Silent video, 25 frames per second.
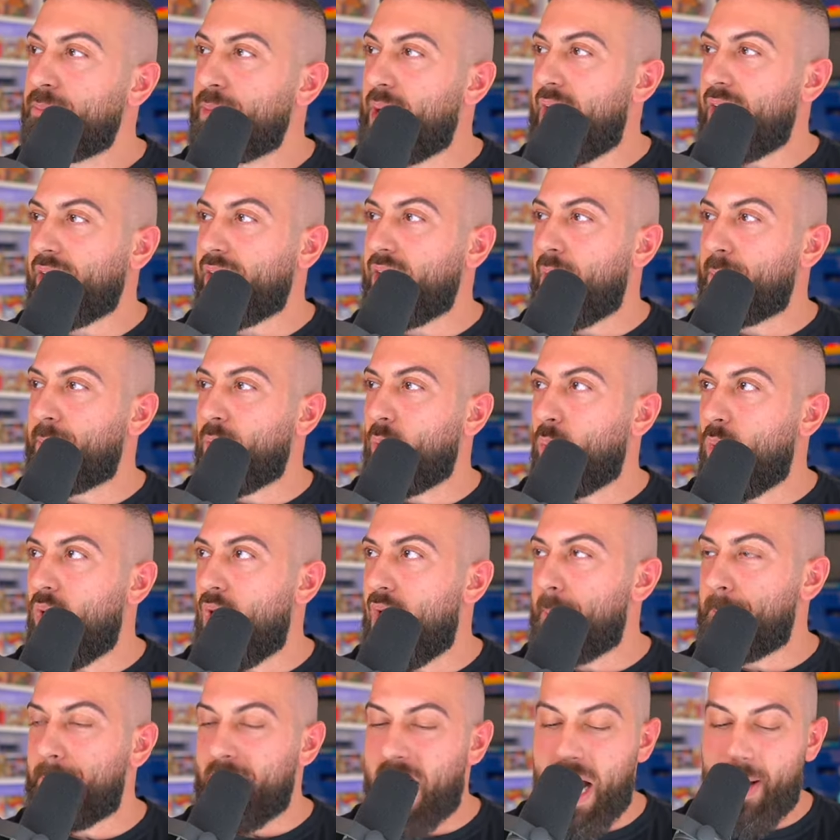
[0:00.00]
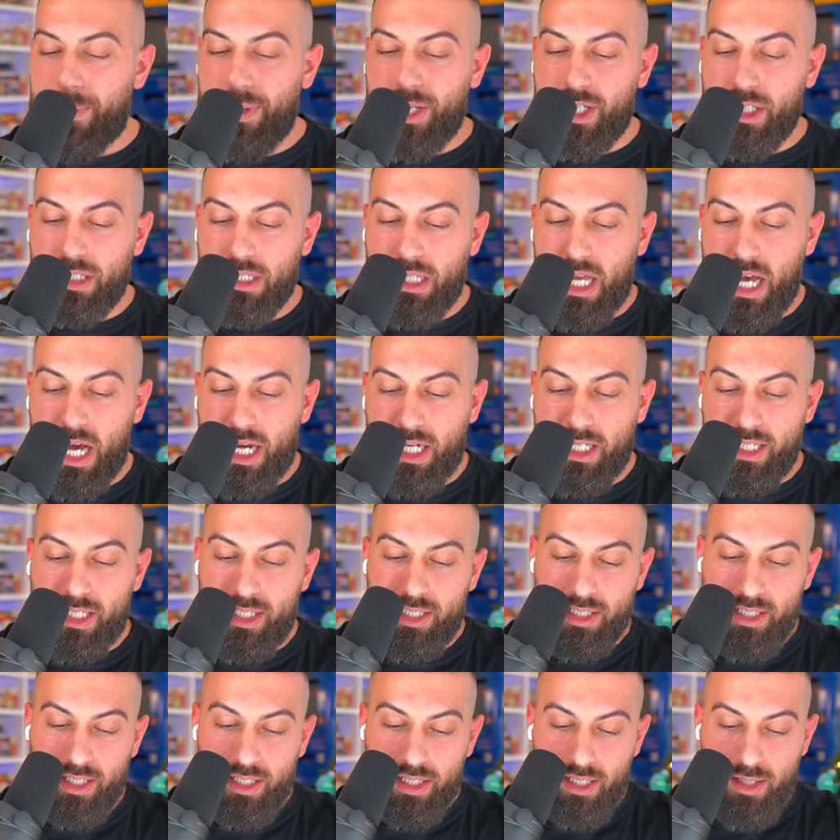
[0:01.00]
Back number one, Bobby. Good luck.
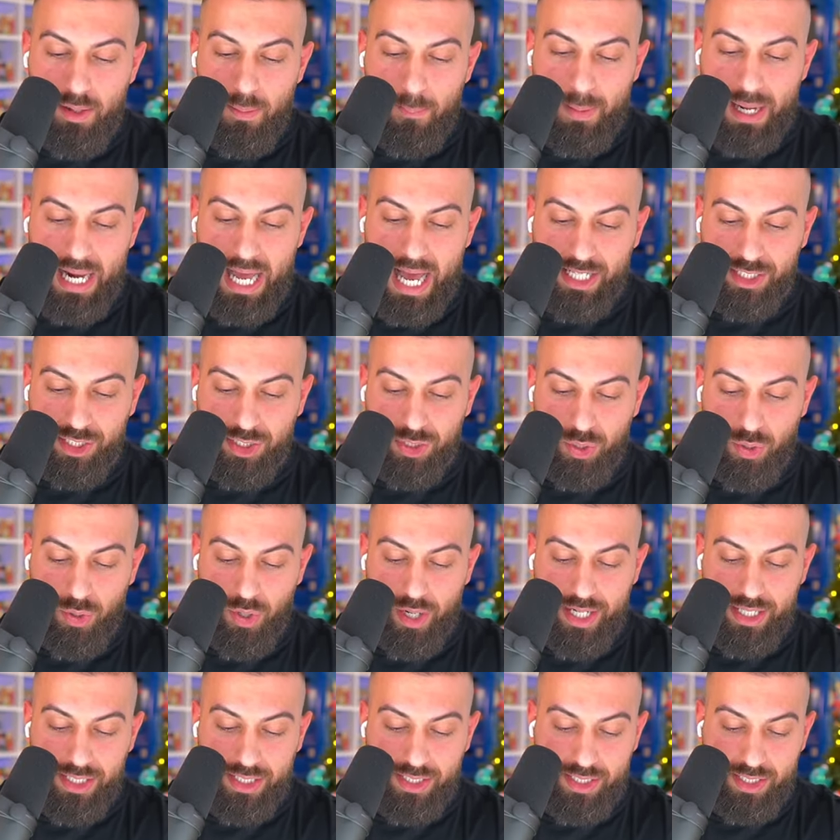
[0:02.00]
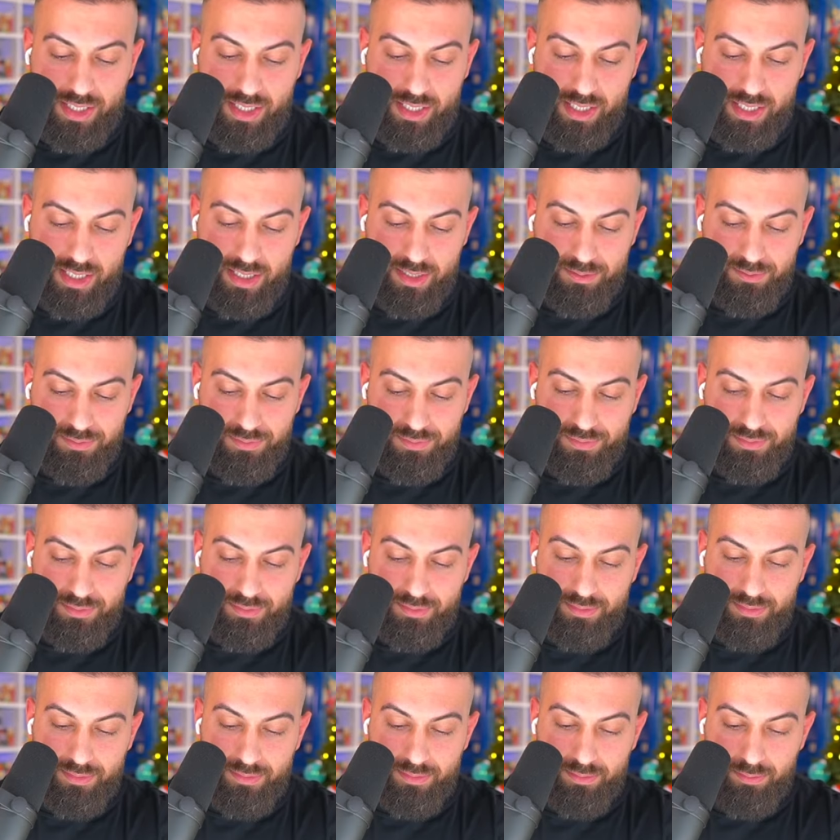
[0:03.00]
Blastoise.
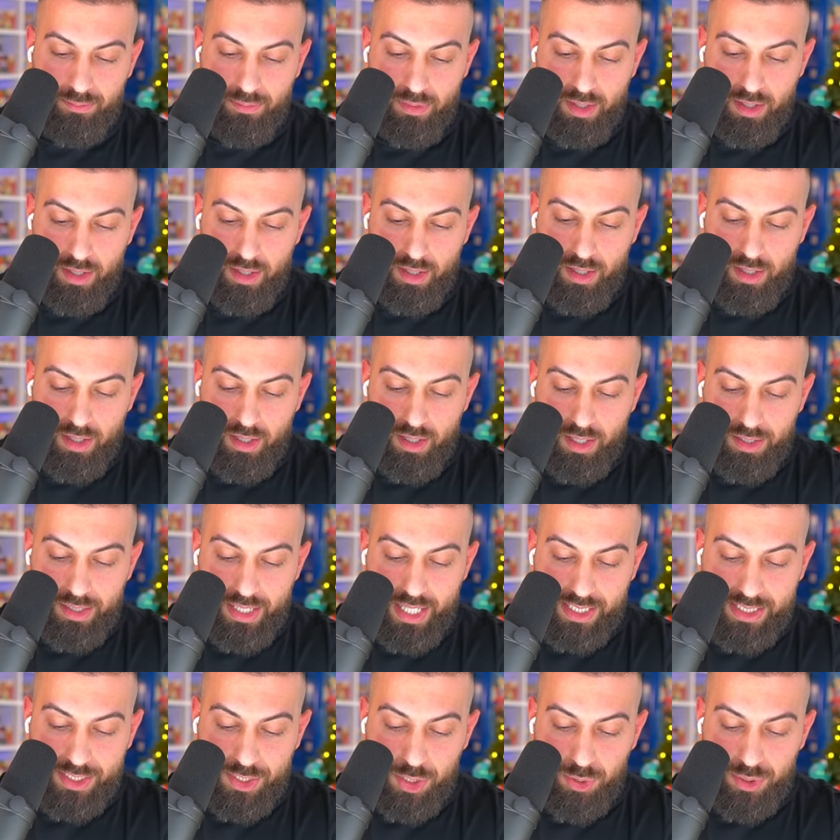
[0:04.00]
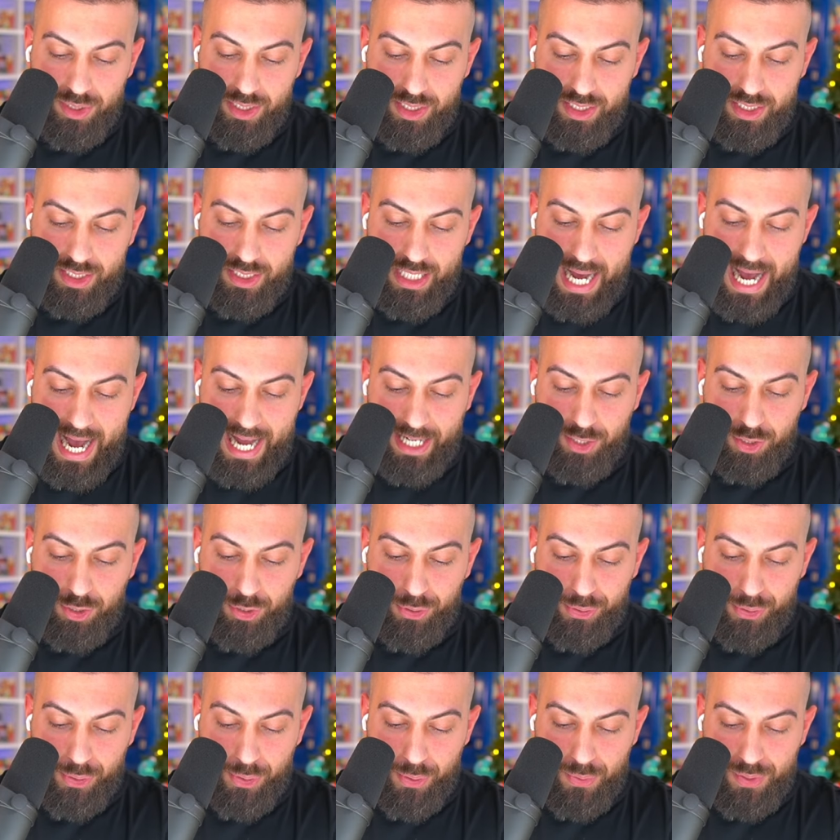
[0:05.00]
This uses dot
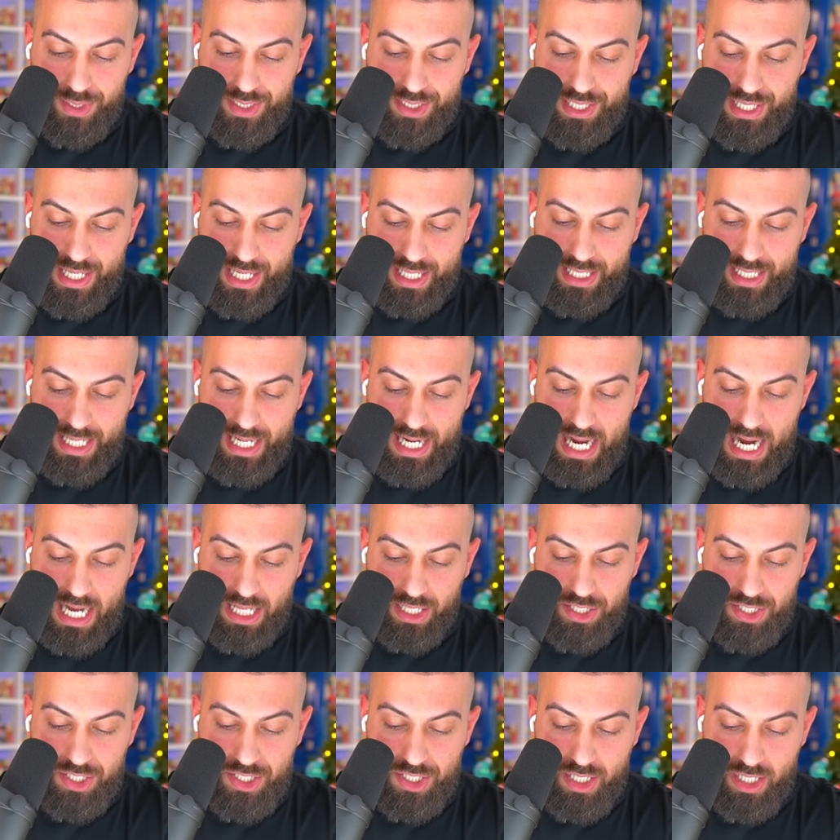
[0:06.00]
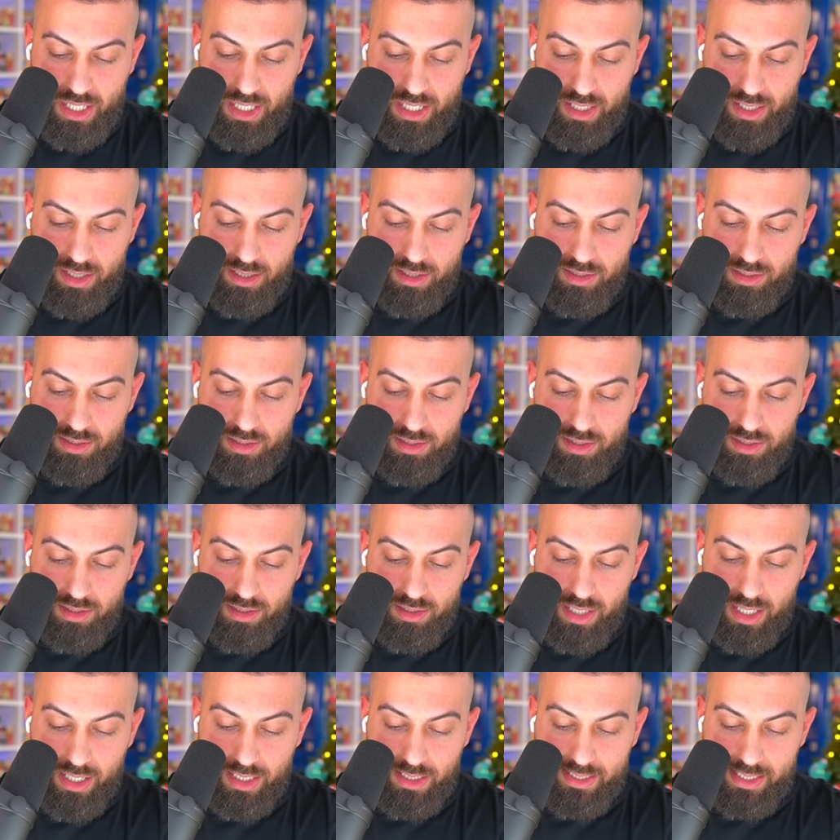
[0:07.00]
code technology
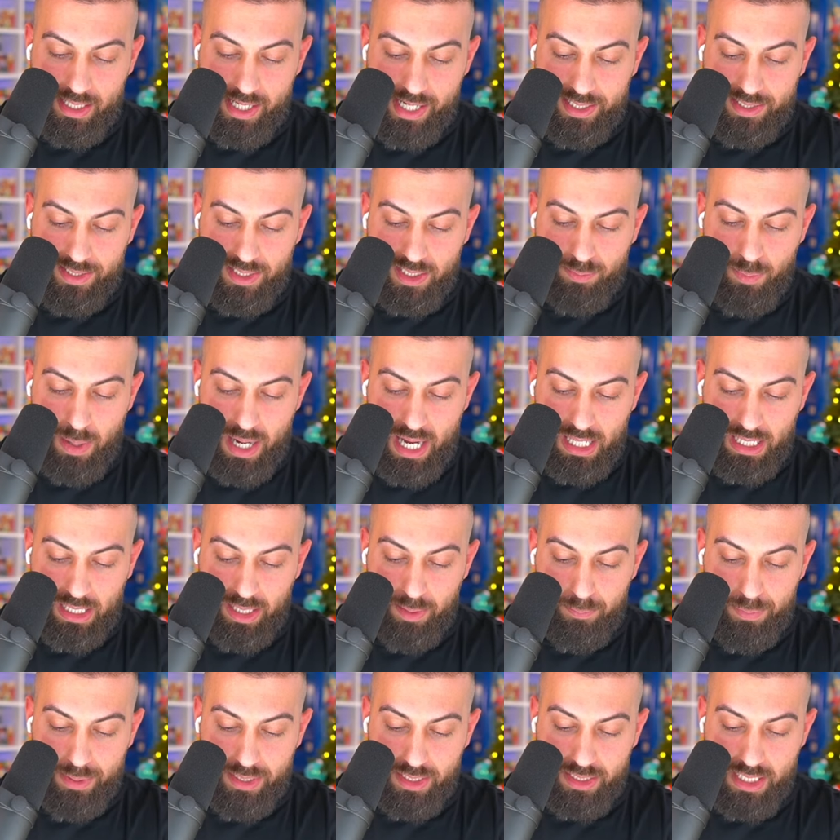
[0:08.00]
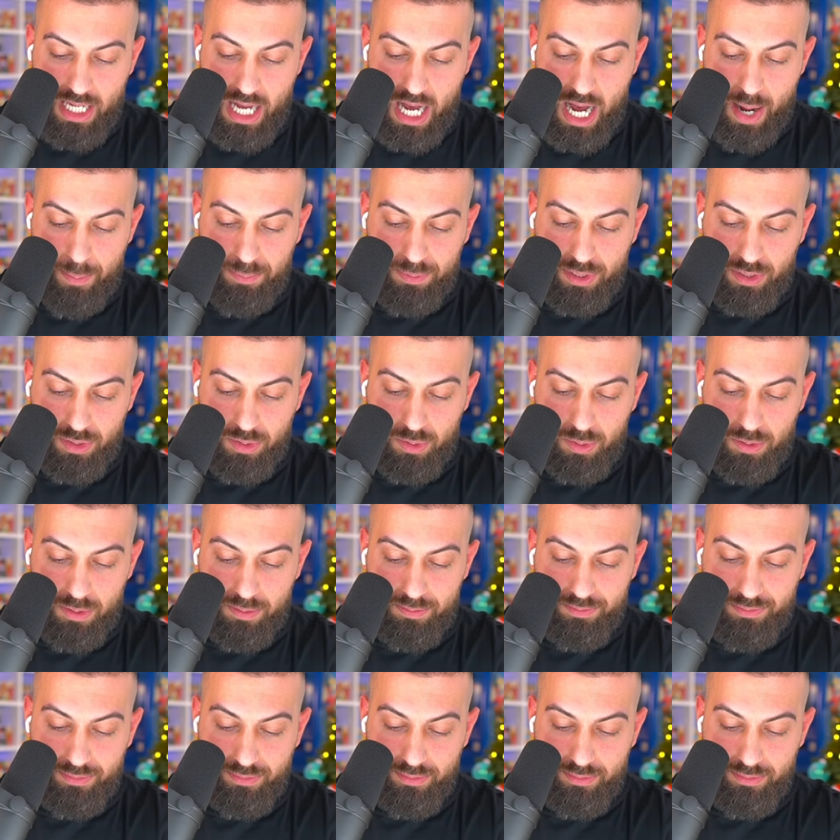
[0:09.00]
and is licensed by Olympus Optical.